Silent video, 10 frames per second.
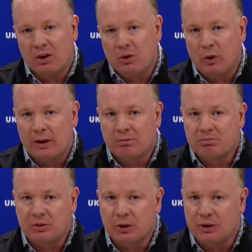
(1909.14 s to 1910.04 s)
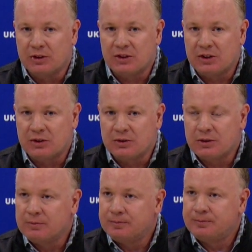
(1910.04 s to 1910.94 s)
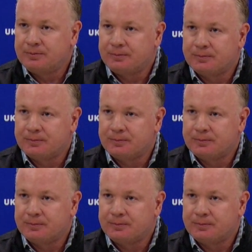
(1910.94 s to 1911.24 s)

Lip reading: making quick, good decisions.